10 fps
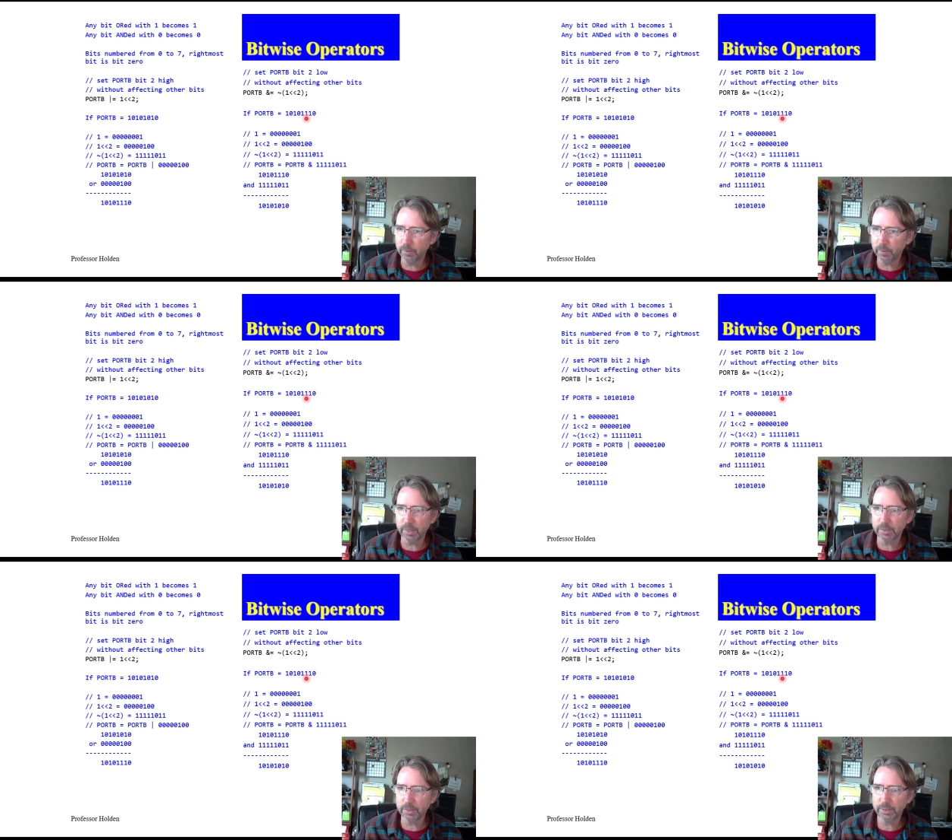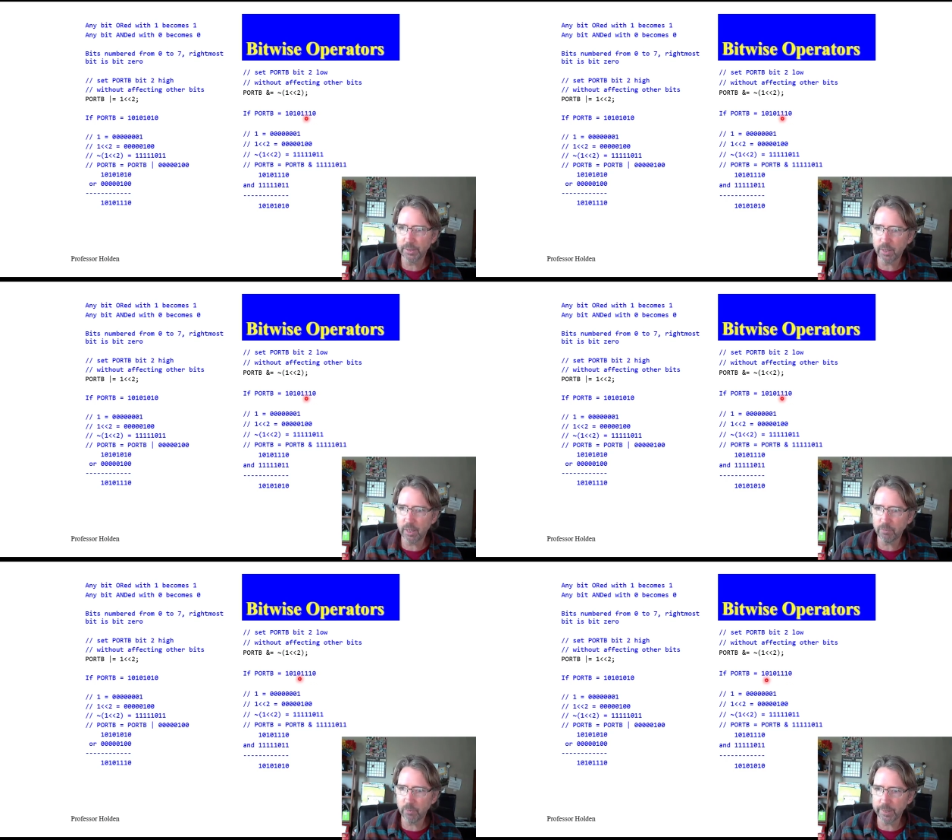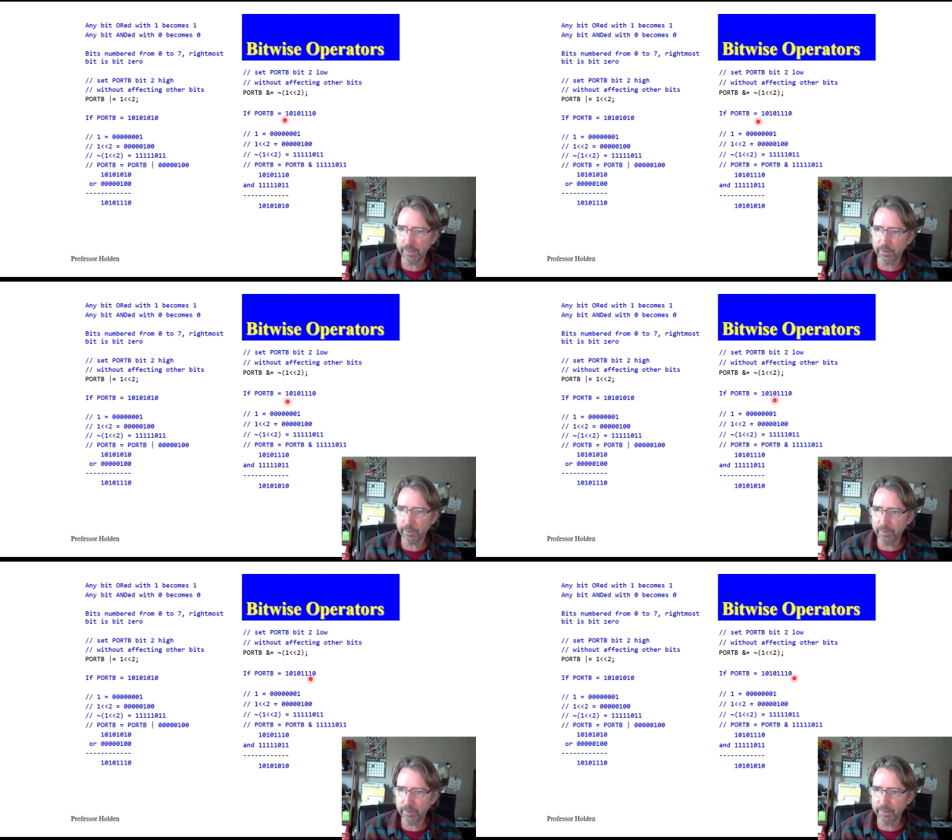We want to turn it off without
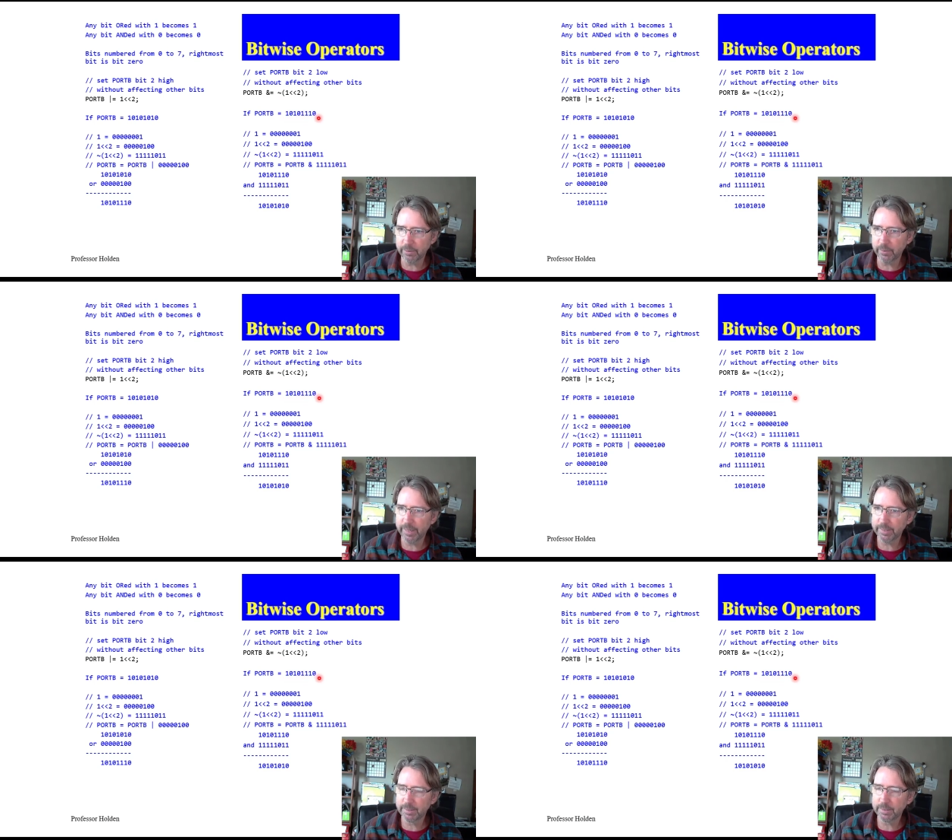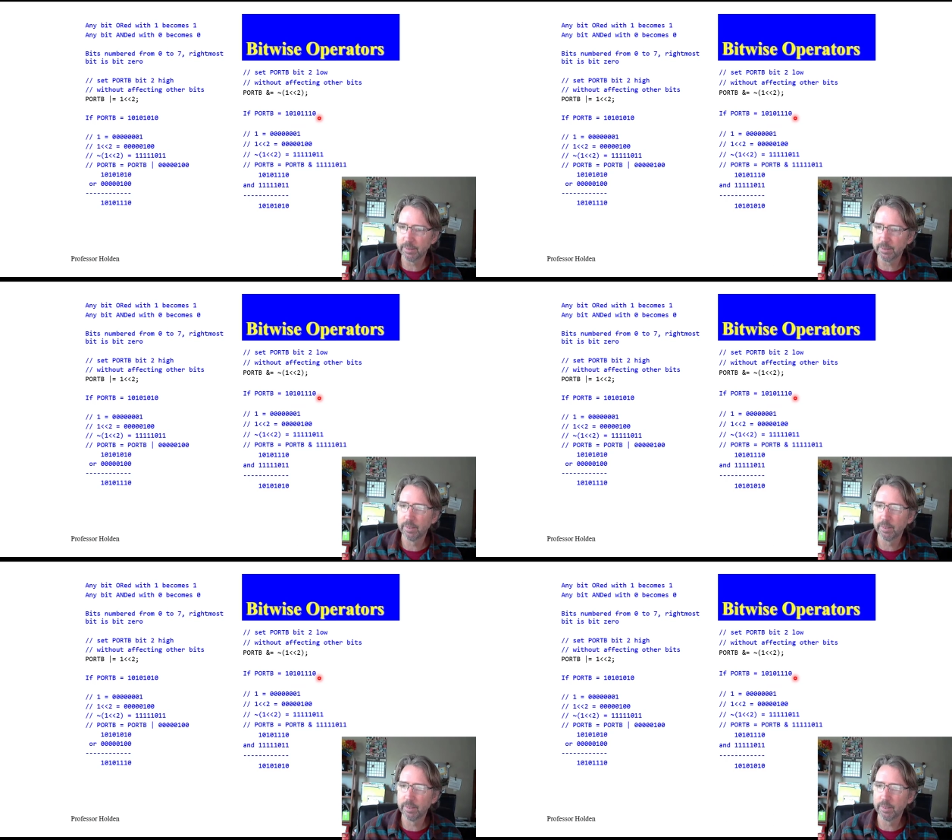affecting the rest.